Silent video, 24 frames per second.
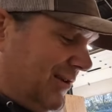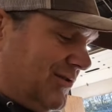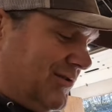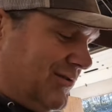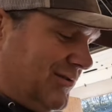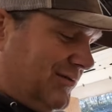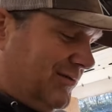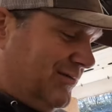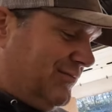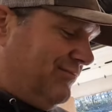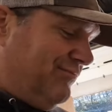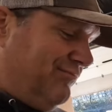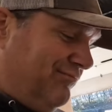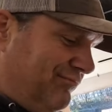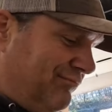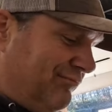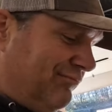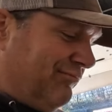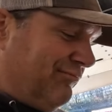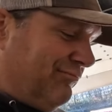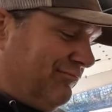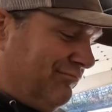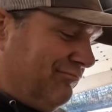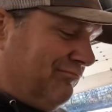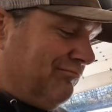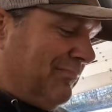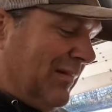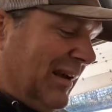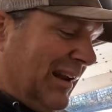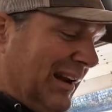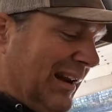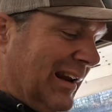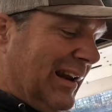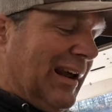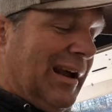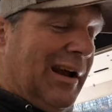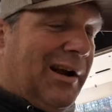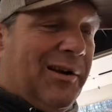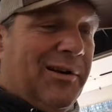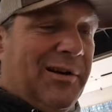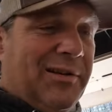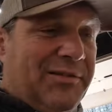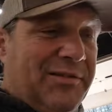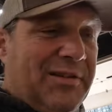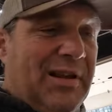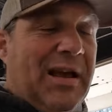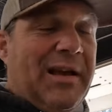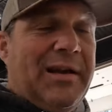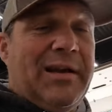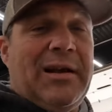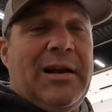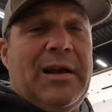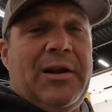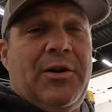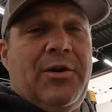a minute here in a second.